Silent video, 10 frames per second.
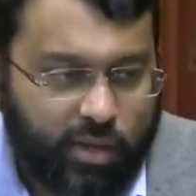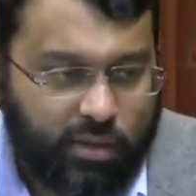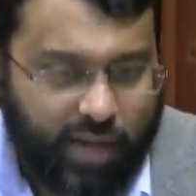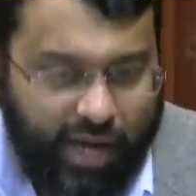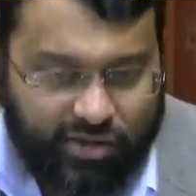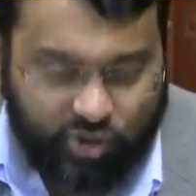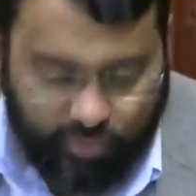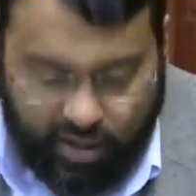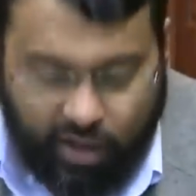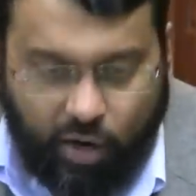There has to
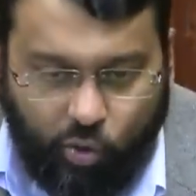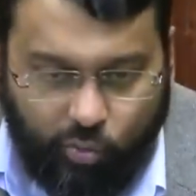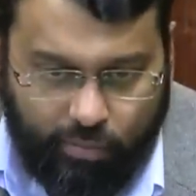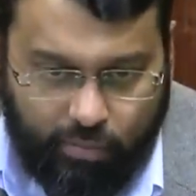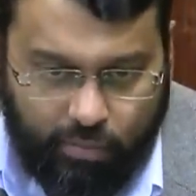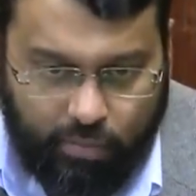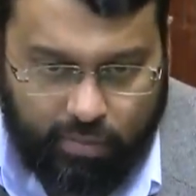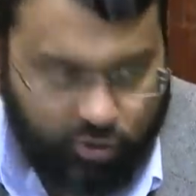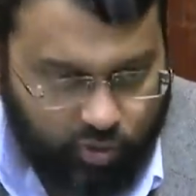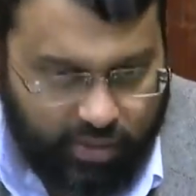be a qawm
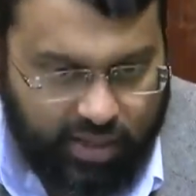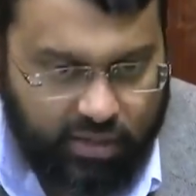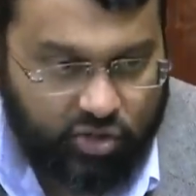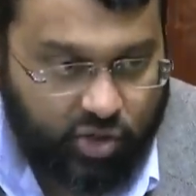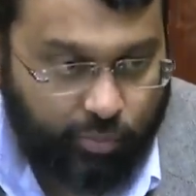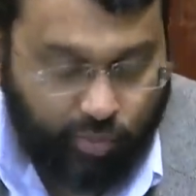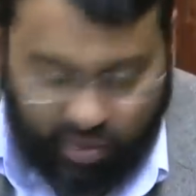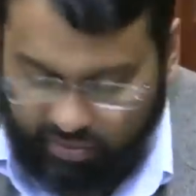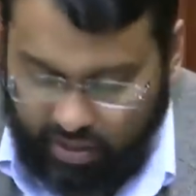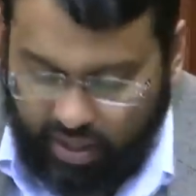that you're making tashabbu
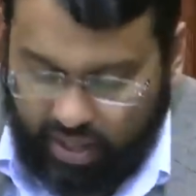of.